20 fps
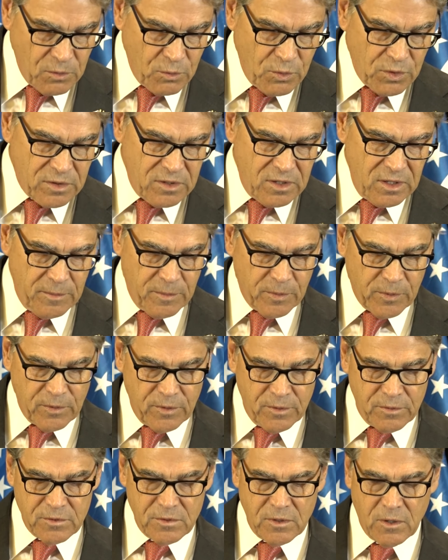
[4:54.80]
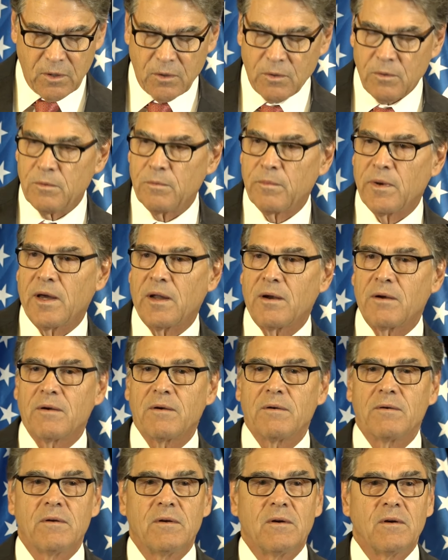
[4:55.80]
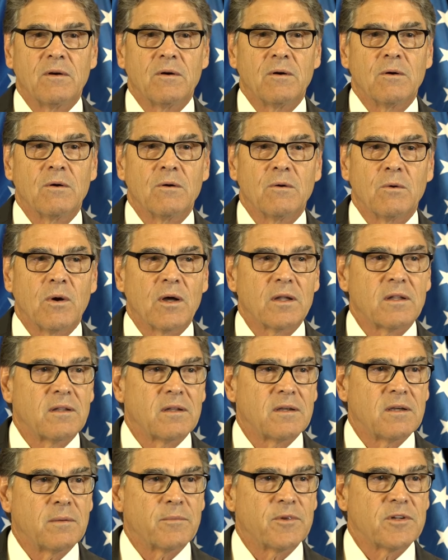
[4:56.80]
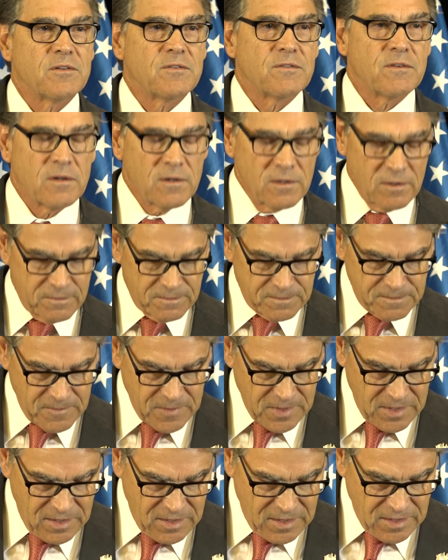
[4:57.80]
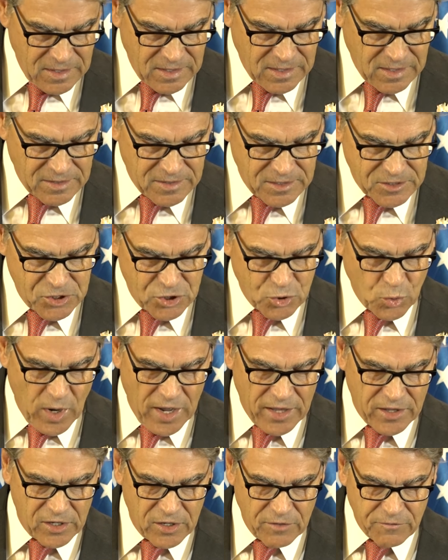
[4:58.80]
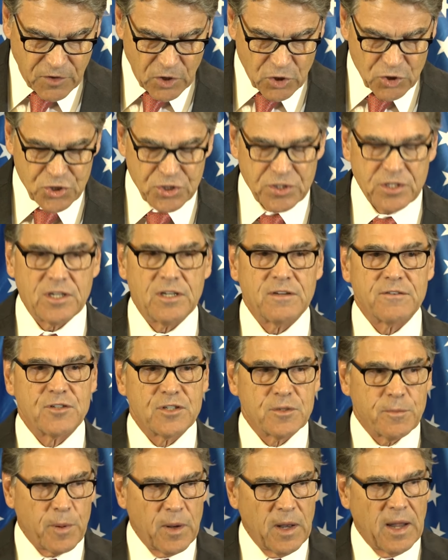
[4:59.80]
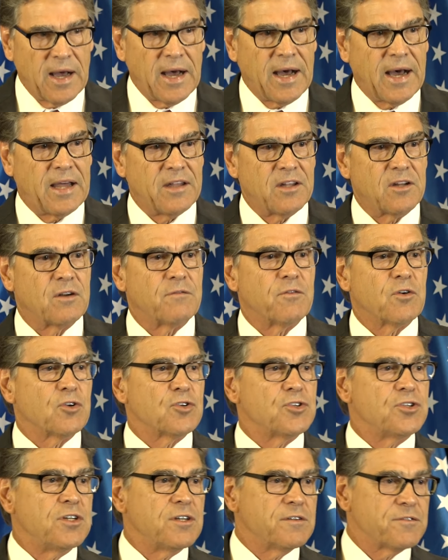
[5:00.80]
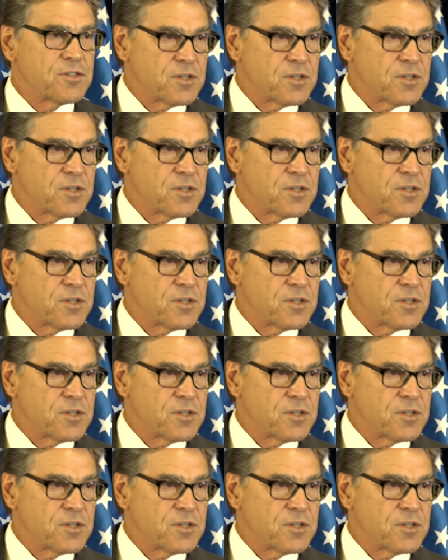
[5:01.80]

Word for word: with deep roots, no matter what the hemisphere. Uh, this is why the diversity of supply, the diversity of